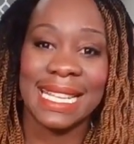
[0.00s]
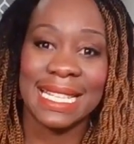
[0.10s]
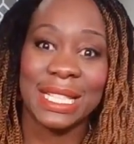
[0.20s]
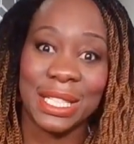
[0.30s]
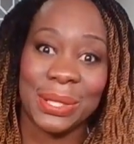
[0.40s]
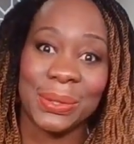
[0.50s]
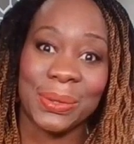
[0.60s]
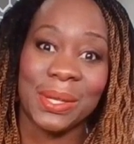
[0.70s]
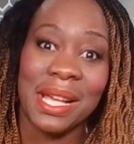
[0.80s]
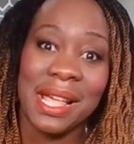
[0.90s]

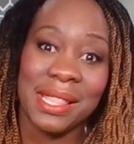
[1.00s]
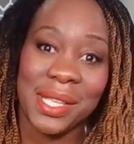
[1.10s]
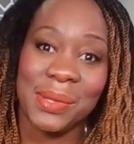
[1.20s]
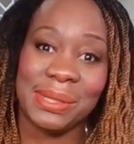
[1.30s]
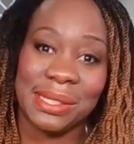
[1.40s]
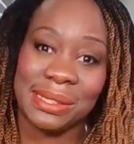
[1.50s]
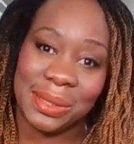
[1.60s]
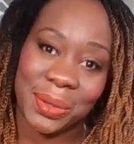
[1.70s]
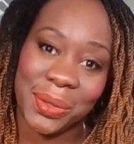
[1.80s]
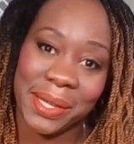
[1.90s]
into the user
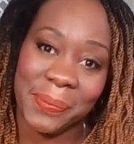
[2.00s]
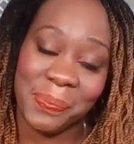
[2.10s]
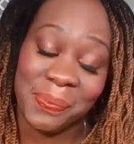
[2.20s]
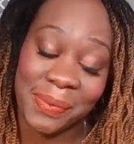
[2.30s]
story.